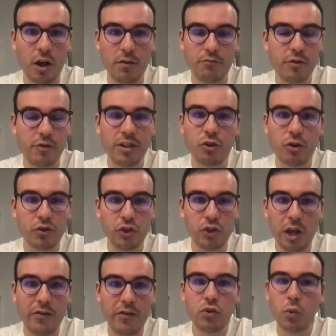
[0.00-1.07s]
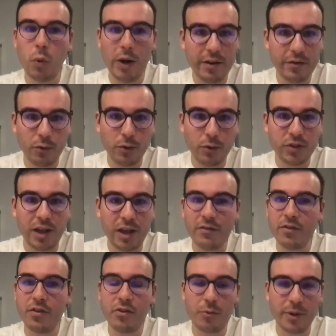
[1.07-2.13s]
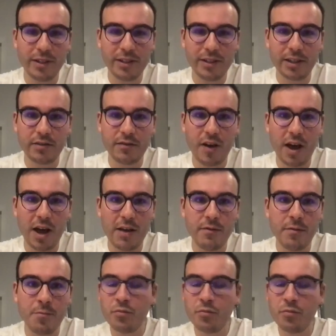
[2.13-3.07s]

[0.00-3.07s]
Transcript: really strong service, 24/7, 365,